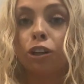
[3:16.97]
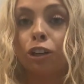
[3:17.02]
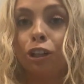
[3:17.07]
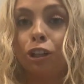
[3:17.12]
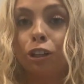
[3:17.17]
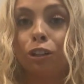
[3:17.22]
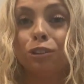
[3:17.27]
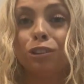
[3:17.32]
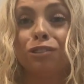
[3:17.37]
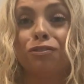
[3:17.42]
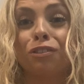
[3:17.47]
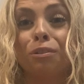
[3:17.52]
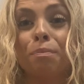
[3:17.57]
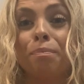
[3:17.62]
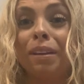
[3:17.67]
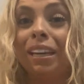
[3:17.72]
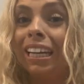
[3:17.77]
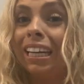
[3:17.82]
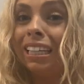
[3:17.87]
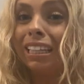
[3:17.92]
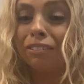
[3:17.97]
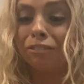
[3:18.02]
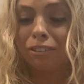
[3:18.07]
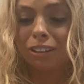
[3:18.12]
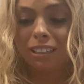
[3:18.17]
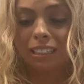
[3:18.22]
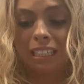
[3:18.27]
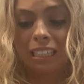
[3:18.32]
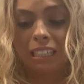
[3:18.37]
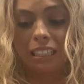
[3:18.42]
are used for many
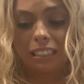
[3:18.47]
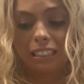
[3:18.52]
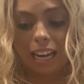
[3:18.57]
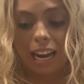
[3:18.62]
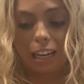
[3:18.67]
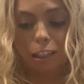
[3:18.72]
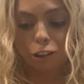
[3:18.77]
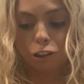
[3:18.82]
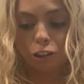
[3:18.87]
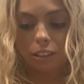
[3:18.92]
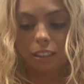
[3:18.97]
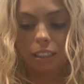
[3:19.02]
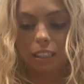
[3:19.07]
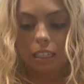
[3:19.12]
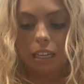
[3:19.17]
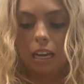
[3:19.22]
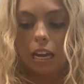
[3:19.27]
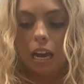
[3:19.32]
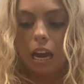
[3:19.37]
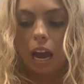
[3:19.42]
different things actually,